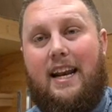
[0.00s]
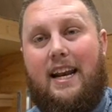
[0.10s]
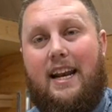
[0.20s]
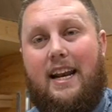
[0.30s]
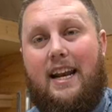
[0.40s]

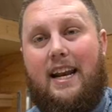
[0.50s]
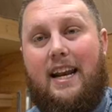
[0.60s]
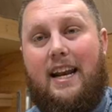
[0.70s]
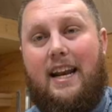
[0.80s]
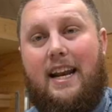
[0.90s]
Like, the
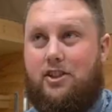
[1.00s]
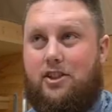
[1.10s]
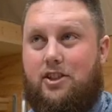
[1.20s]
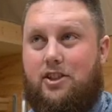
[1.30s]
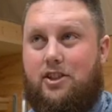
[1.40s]
glue will
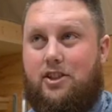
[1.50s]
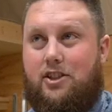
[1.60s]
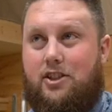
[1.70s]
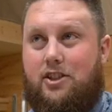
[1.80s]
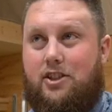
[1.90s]
actually kind of
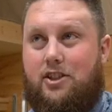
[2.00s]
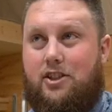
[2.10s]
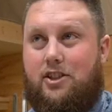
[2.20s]
change color.